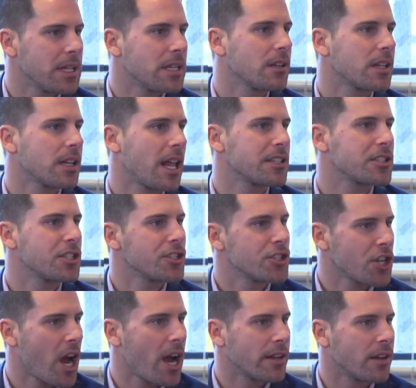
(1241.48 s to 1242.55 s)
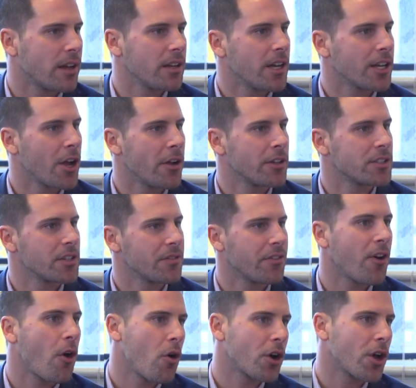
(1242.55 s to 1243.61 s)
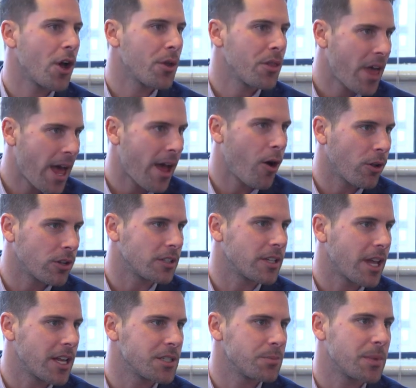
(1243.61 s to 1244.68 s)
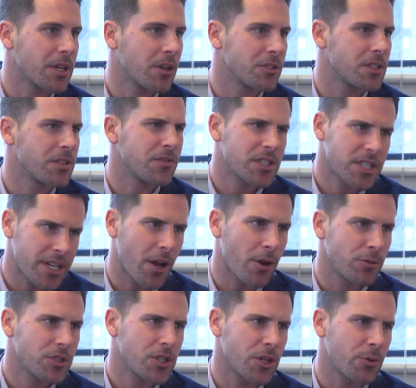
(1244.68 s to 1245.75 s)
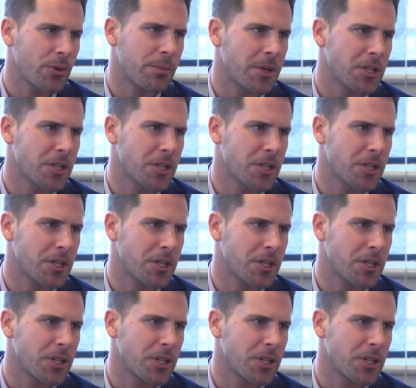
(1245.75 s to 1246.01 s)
middle class in China are going to forego their holidays because of CO2 emissions?